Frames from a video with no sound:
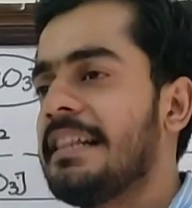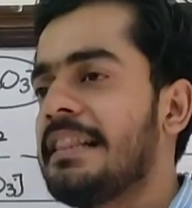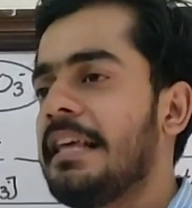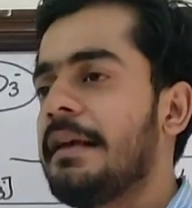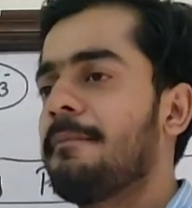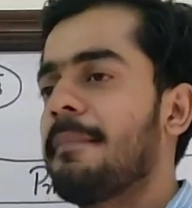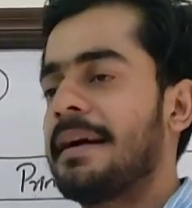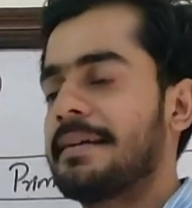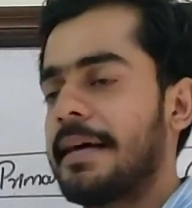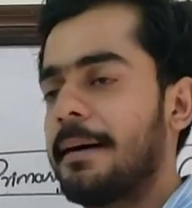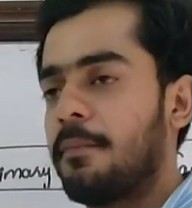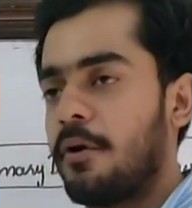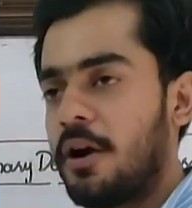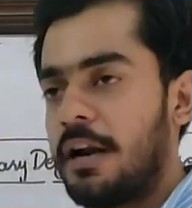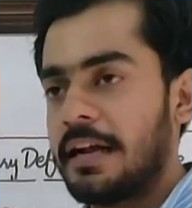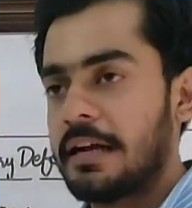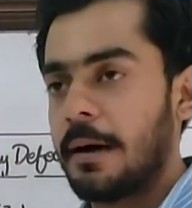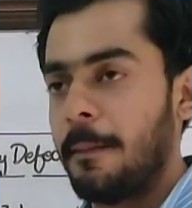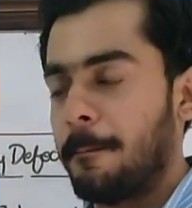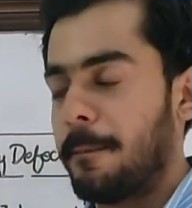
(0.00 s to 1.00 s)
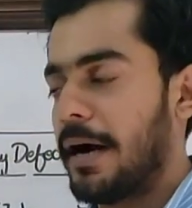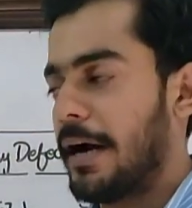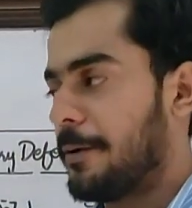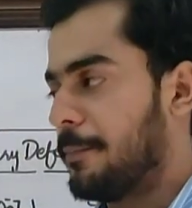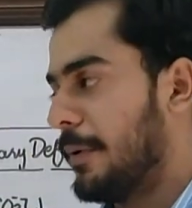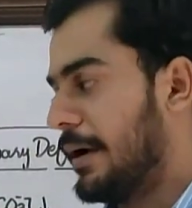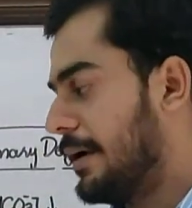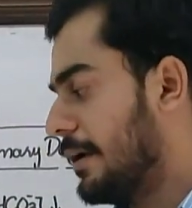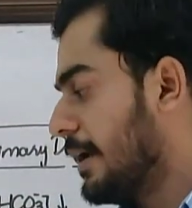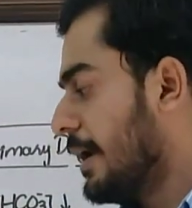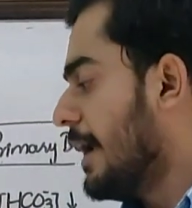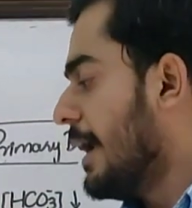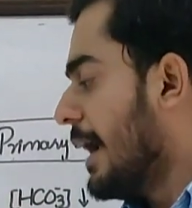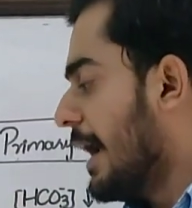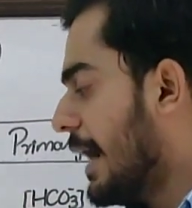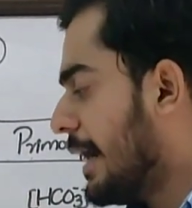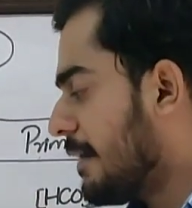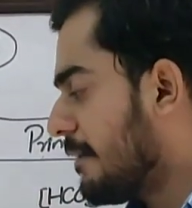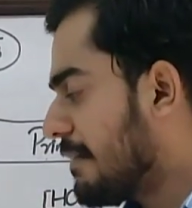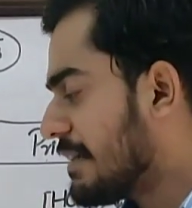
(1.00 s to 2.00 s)
in the metabolic compartment,
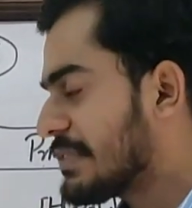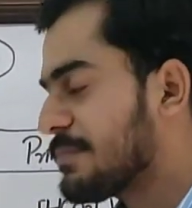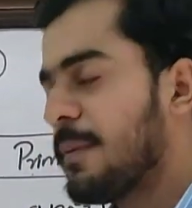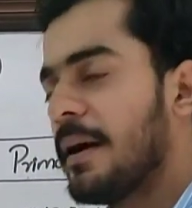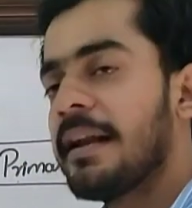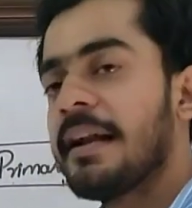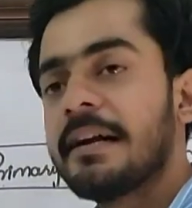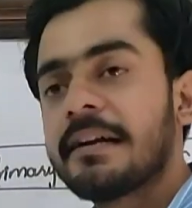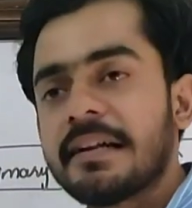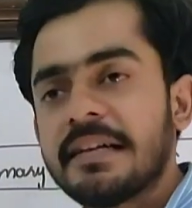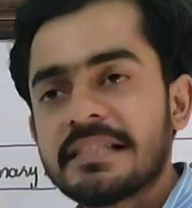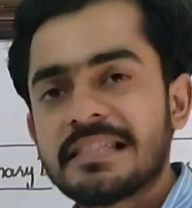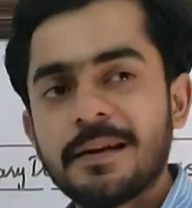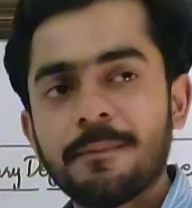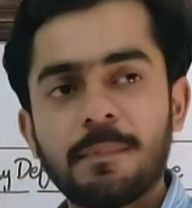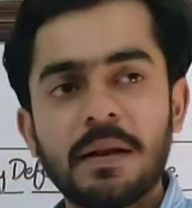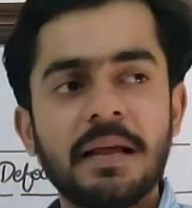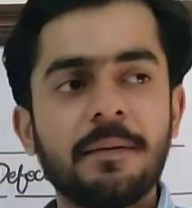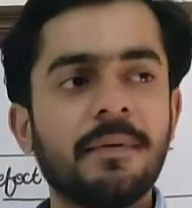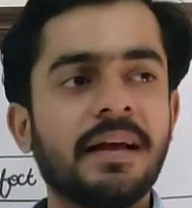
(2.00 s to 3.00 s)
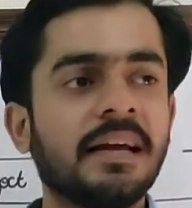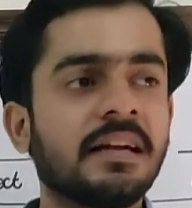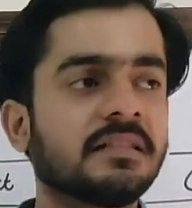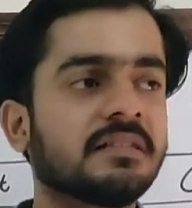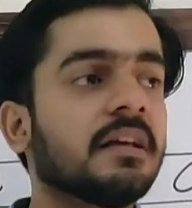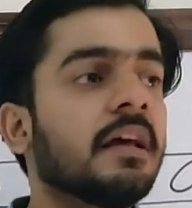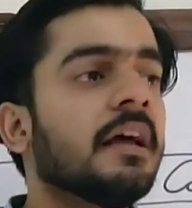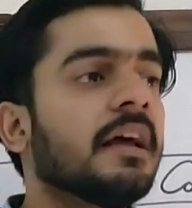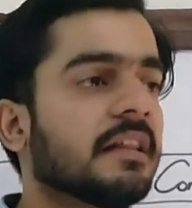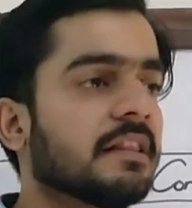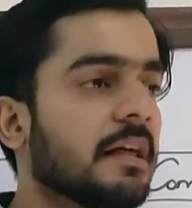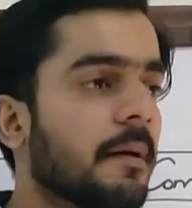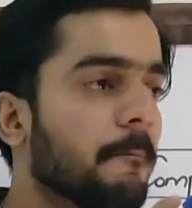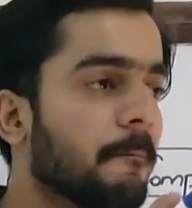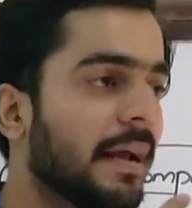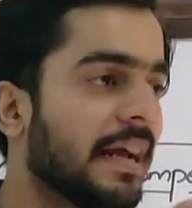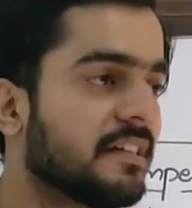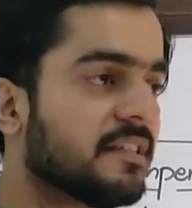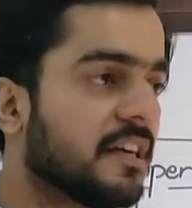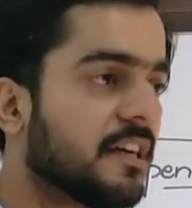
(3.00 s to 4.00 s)
and respiratory simply means the
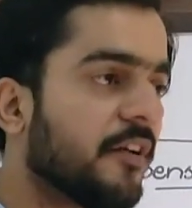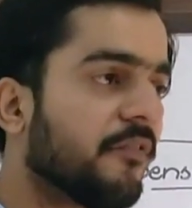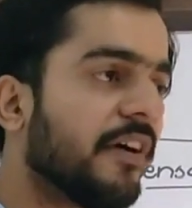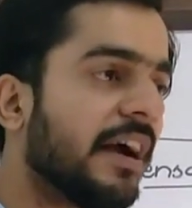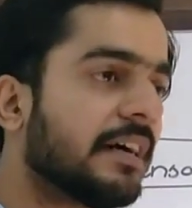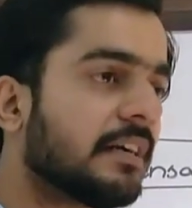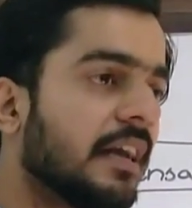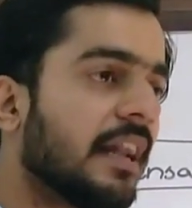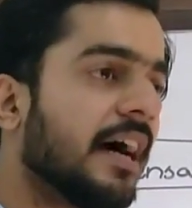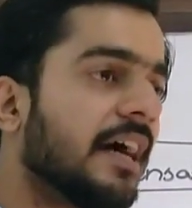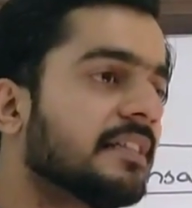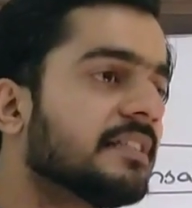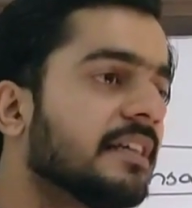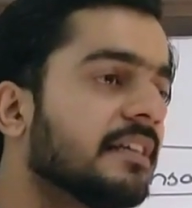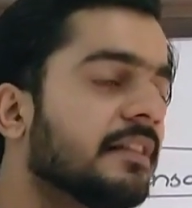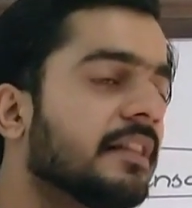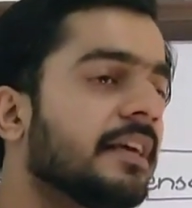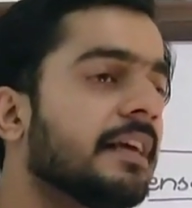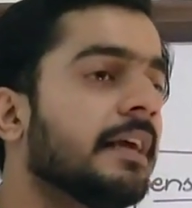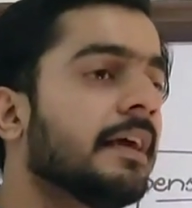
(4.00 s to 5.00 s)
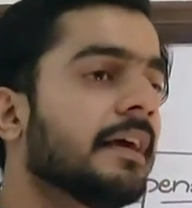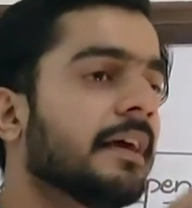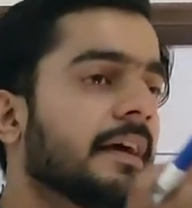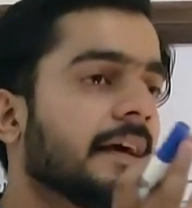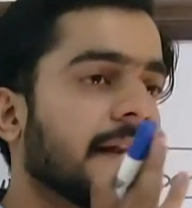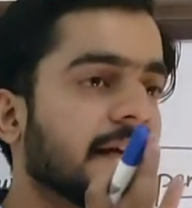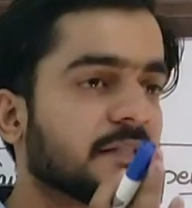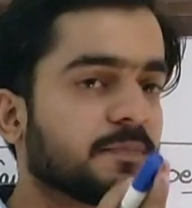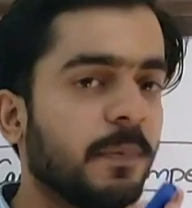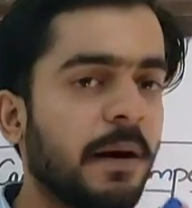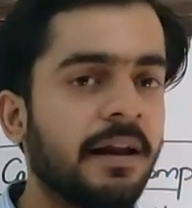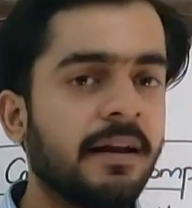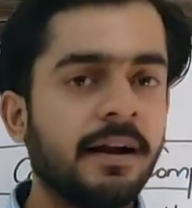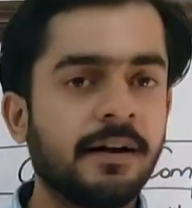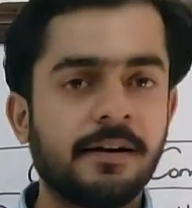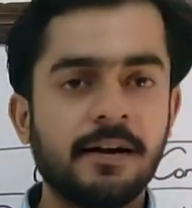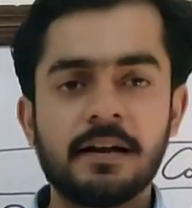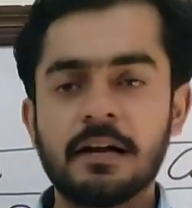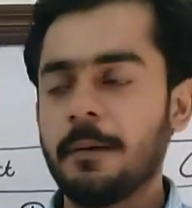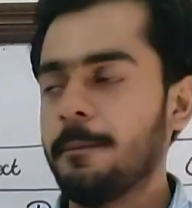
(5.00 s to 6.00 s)
major defect lies in the
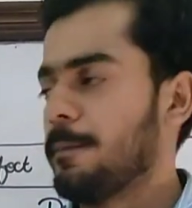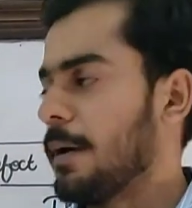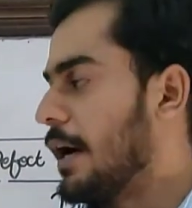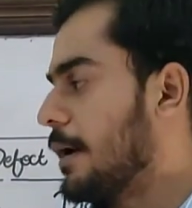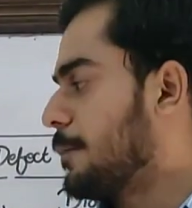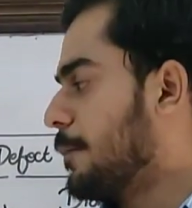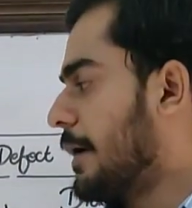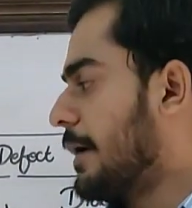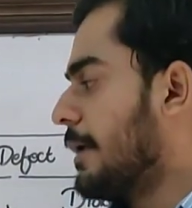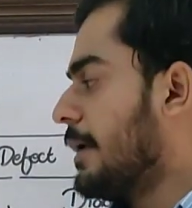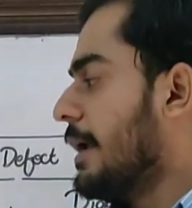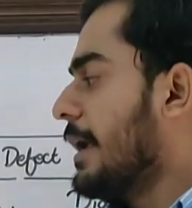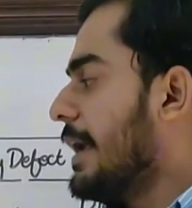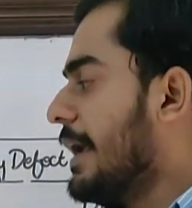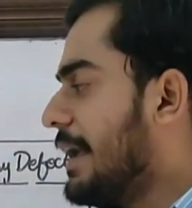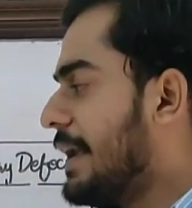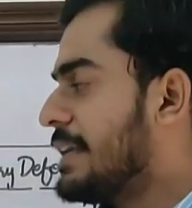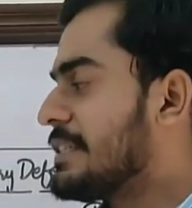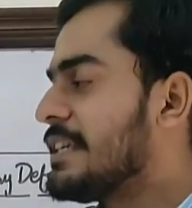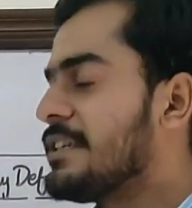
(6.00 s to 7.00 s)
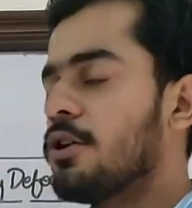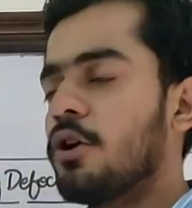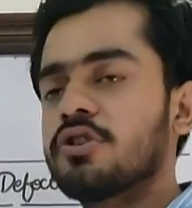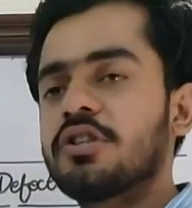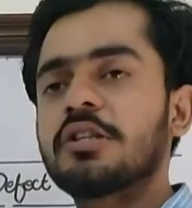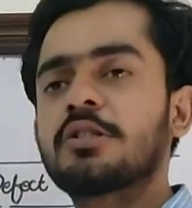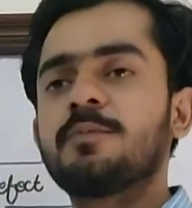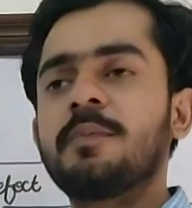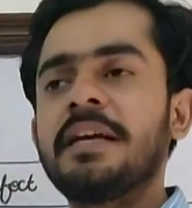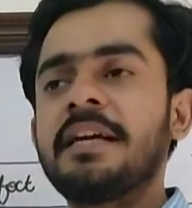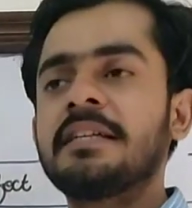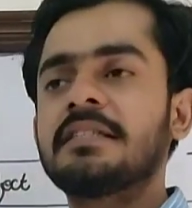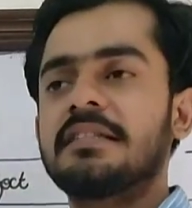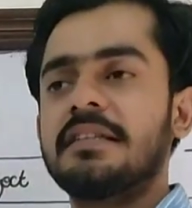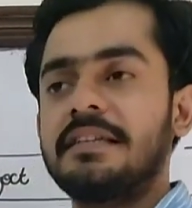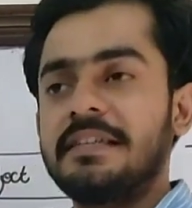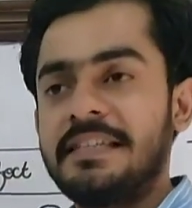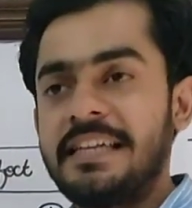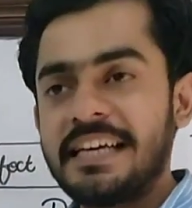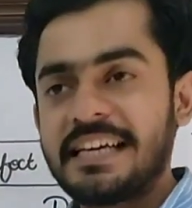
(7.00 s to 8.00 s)
respiratory compartment. Acidosis means
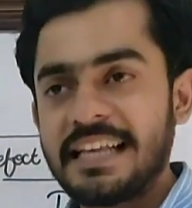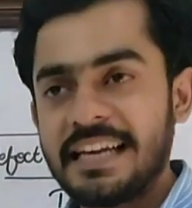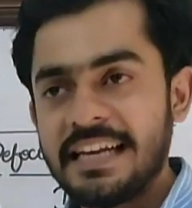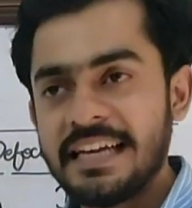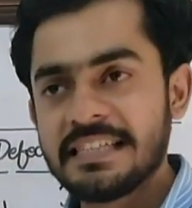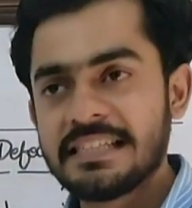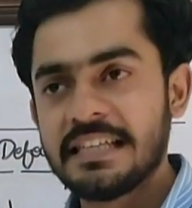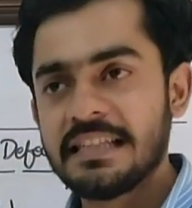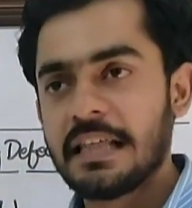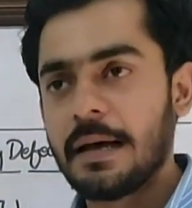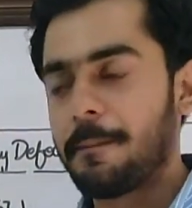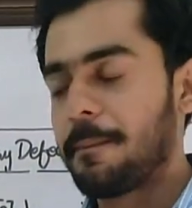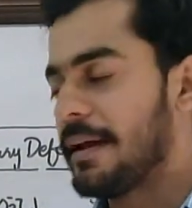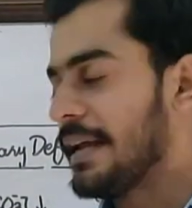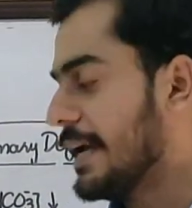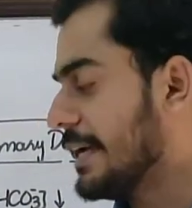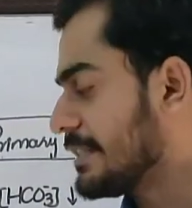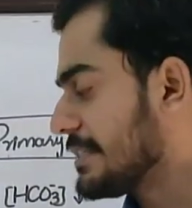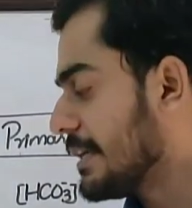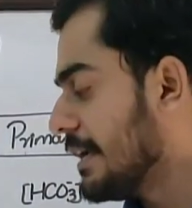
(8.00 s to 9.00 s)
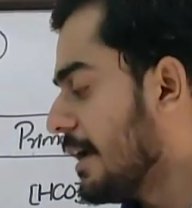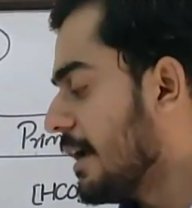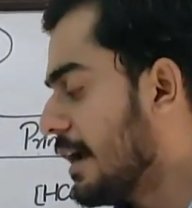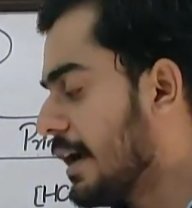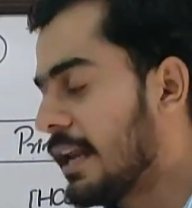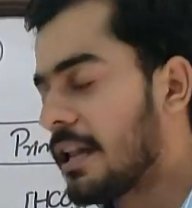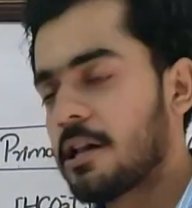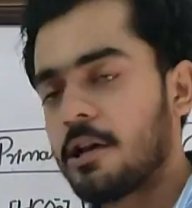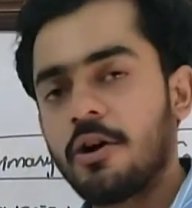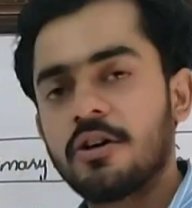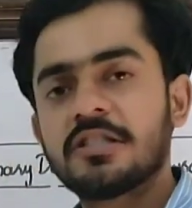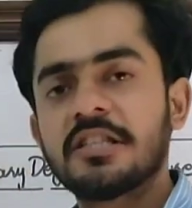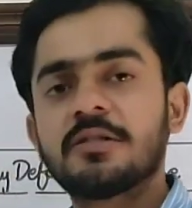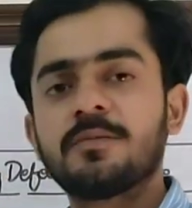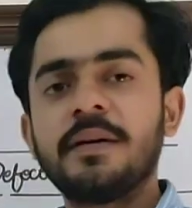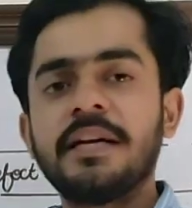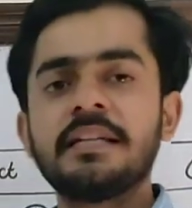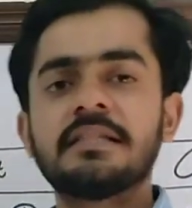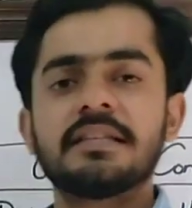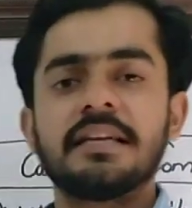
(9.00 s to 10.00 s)
decrease in the pH. Alkalosis
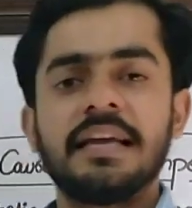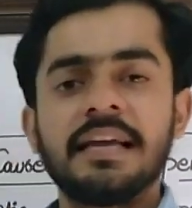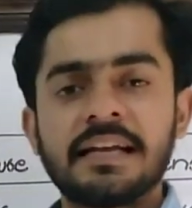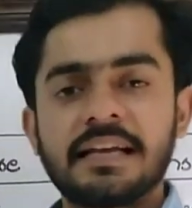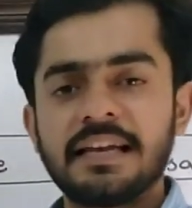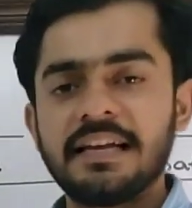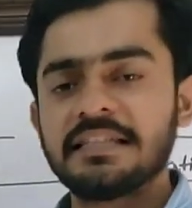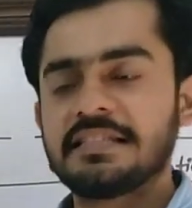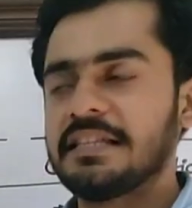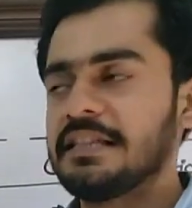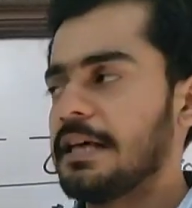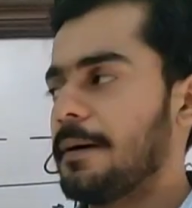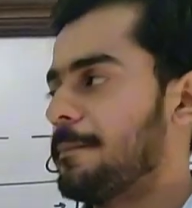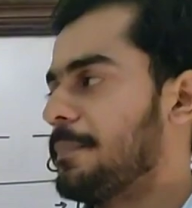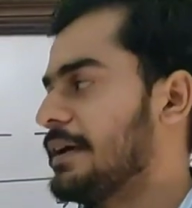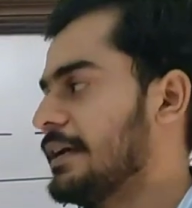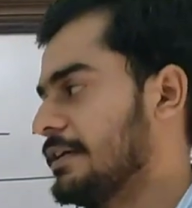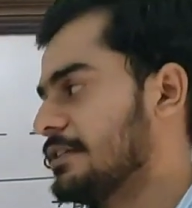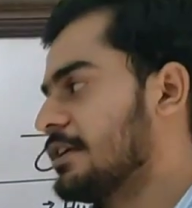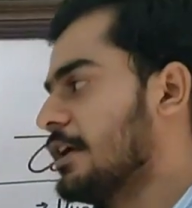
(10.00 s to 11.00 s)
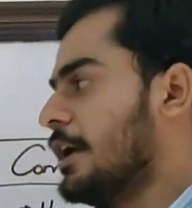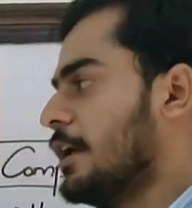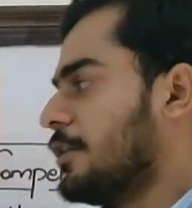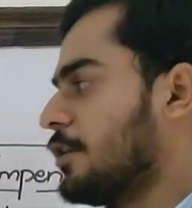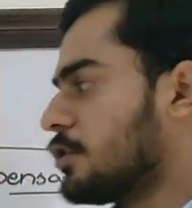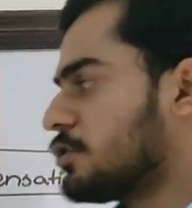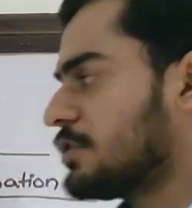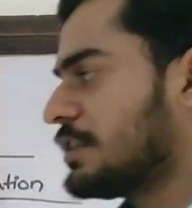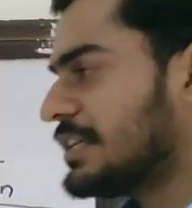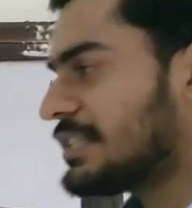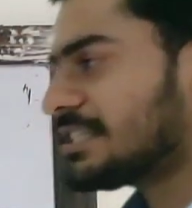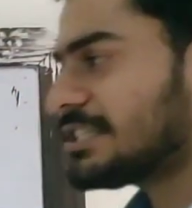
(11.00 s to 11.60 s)
means increase in the pH. Now this